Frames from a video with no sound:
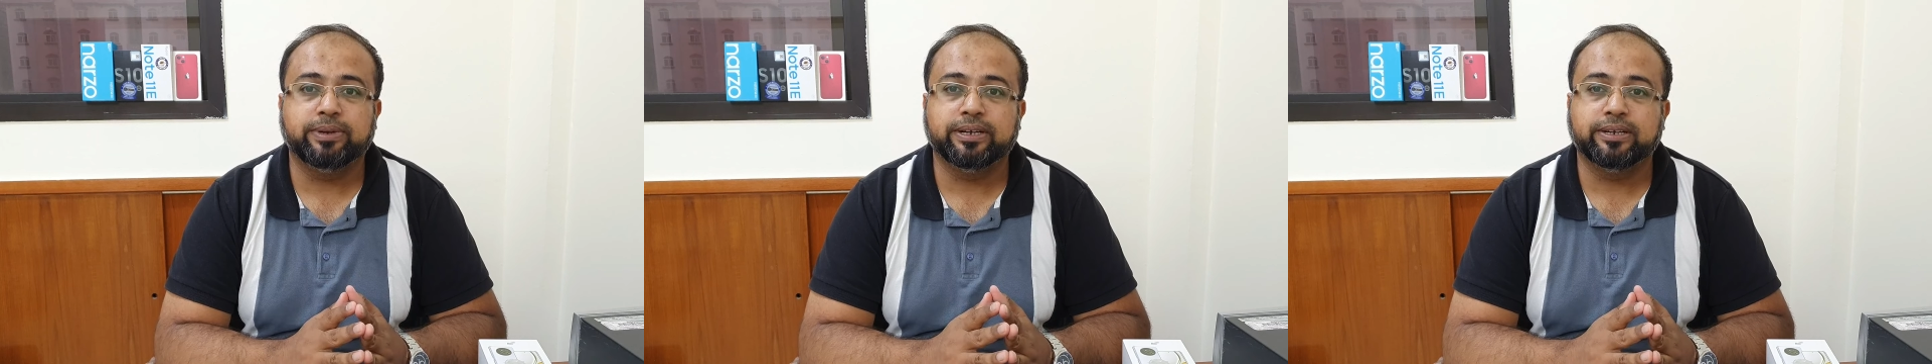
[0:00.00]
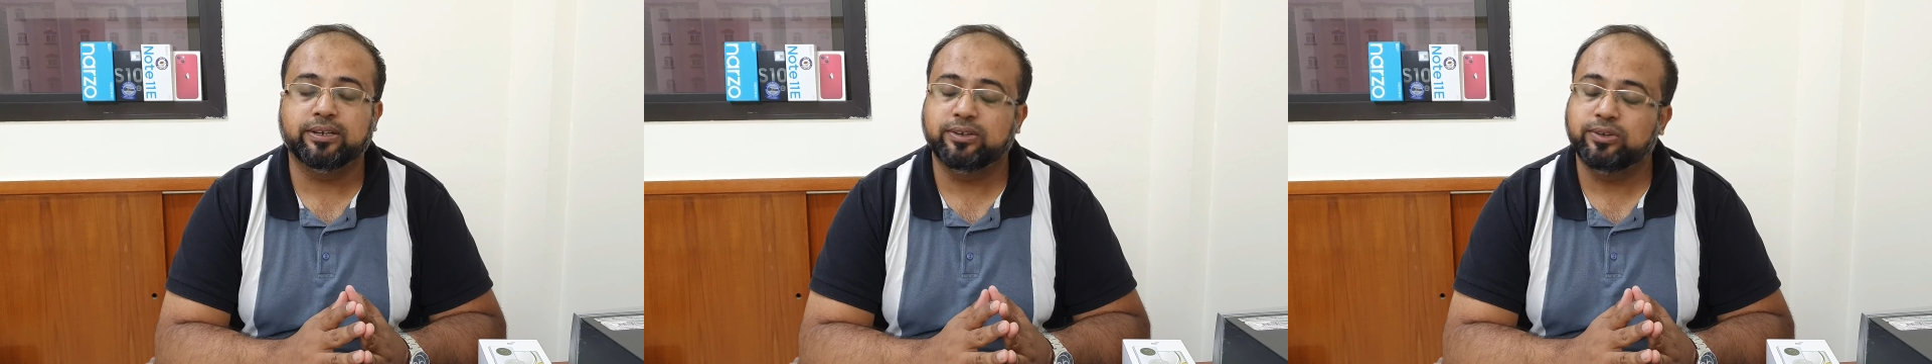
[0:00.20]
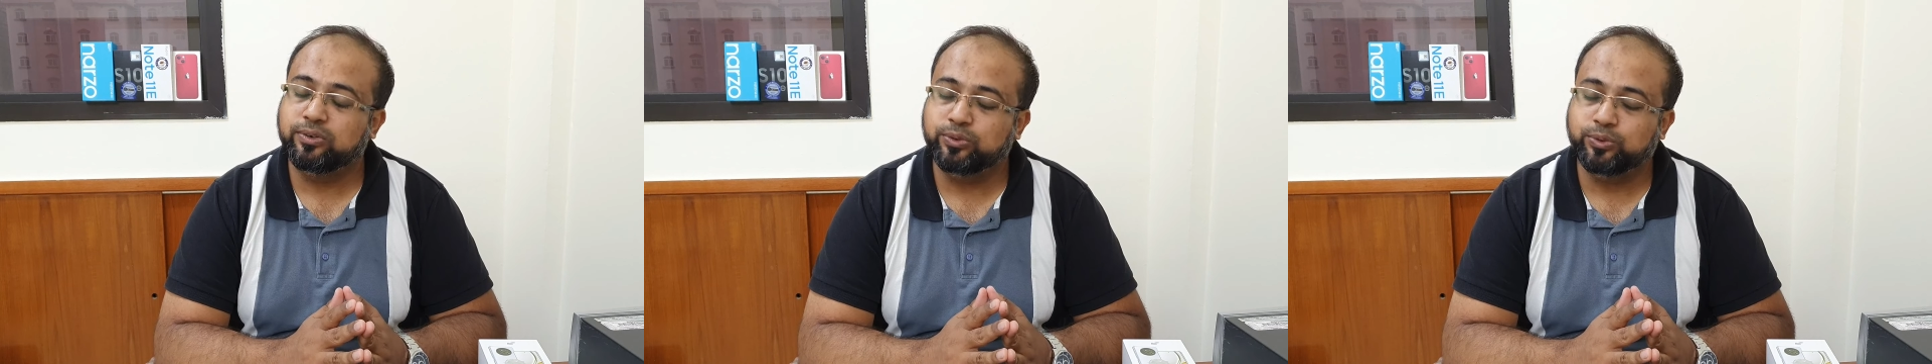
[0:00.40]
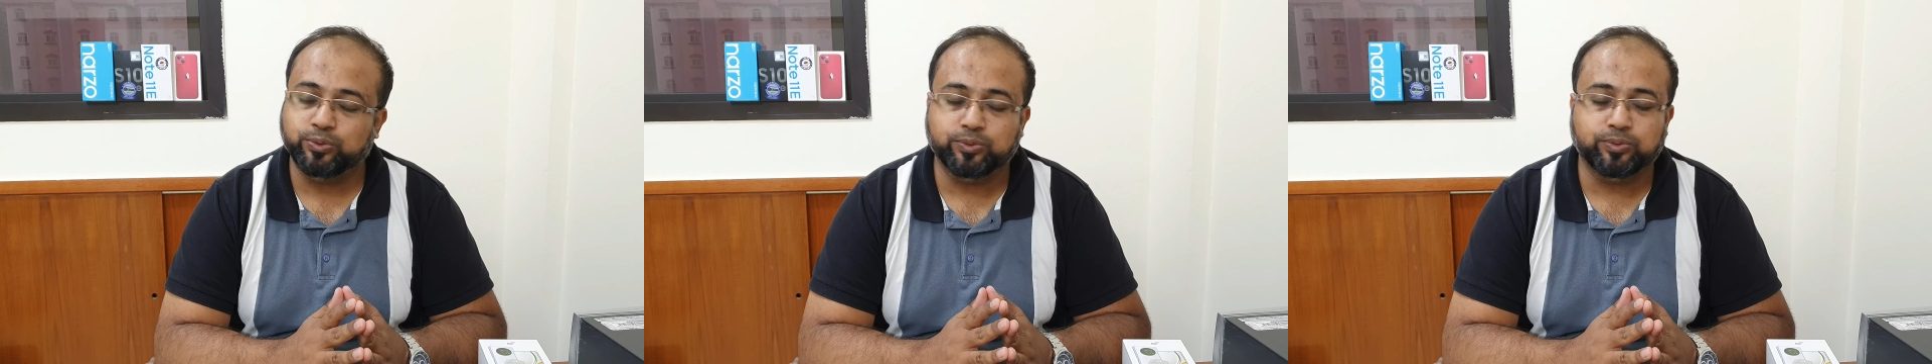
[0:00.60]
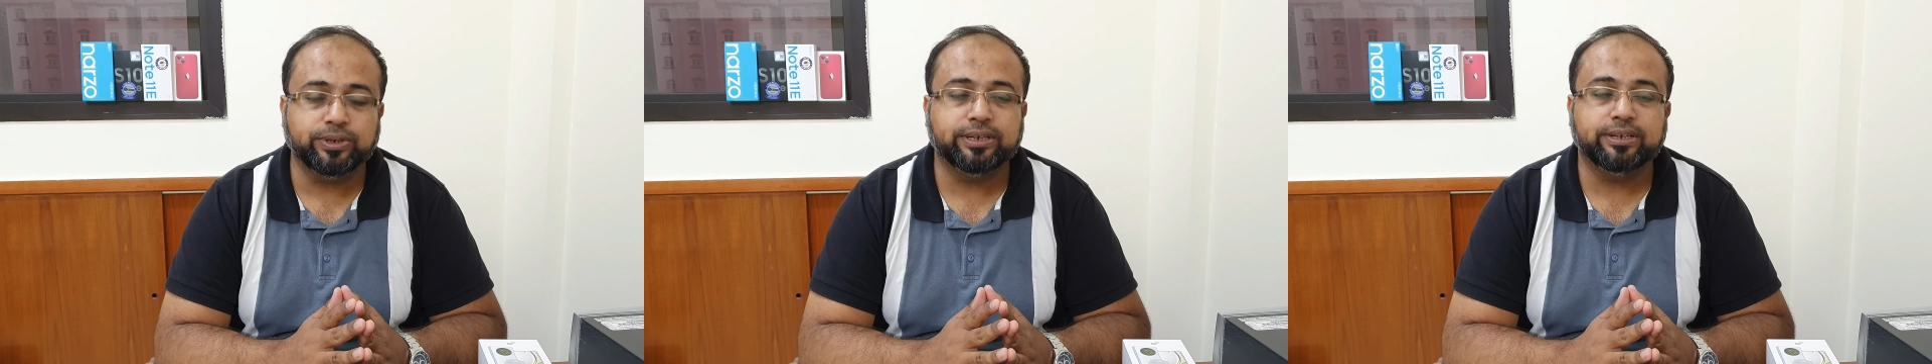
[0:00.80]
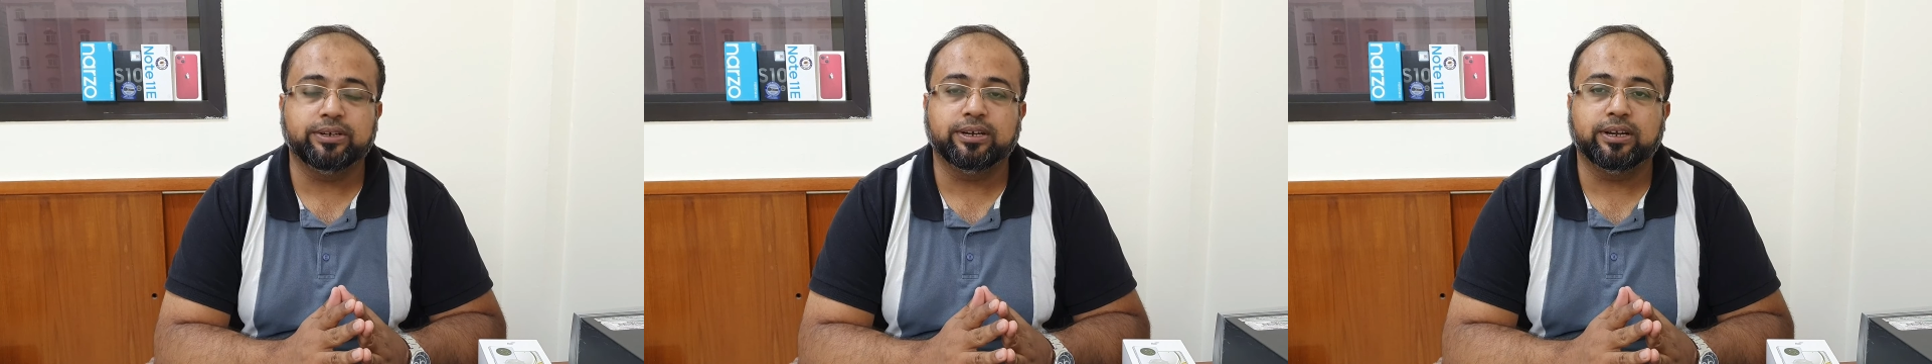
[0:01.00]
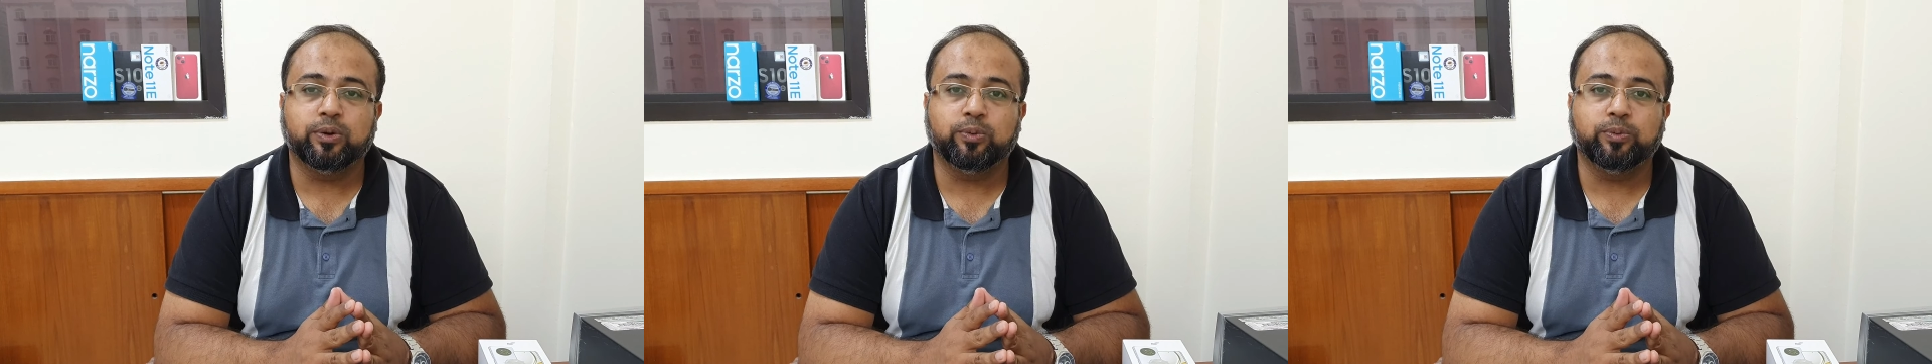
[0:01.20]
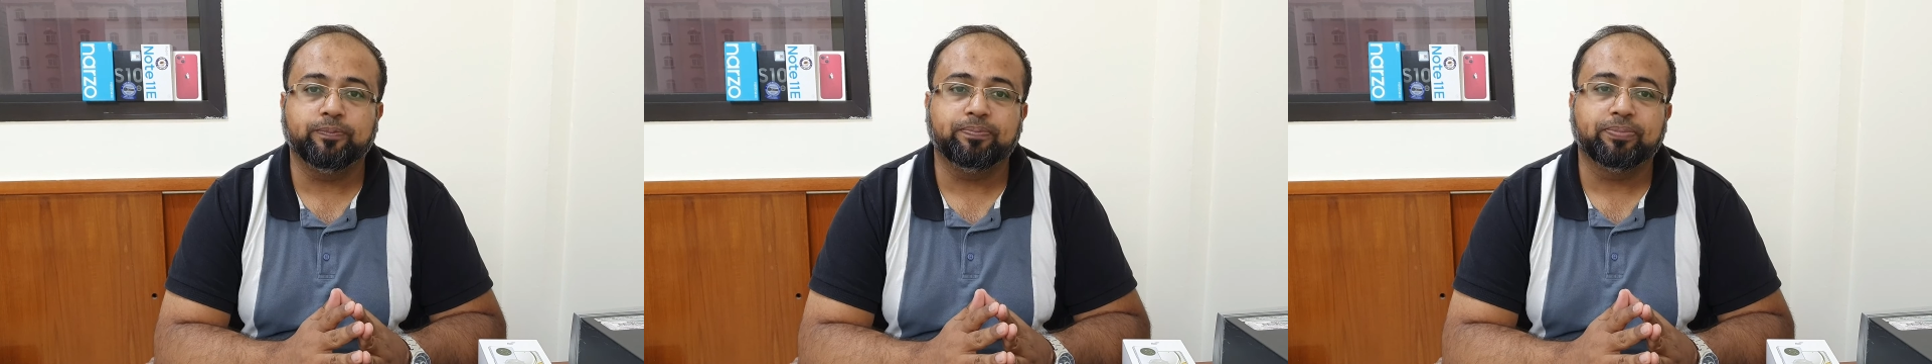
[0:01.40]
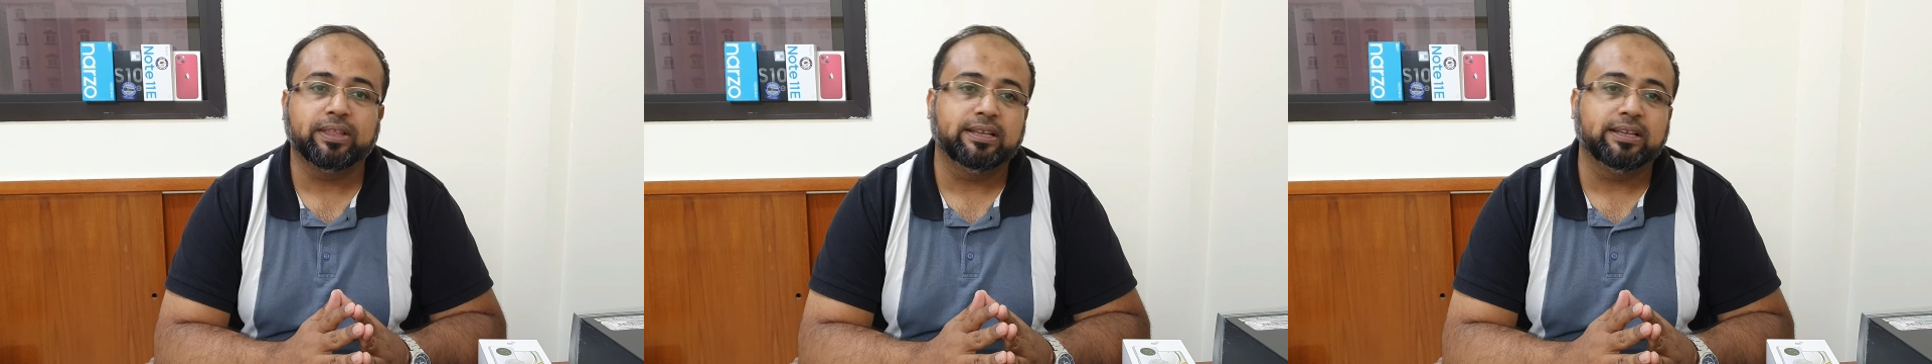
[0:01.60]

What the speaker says: it, do it now.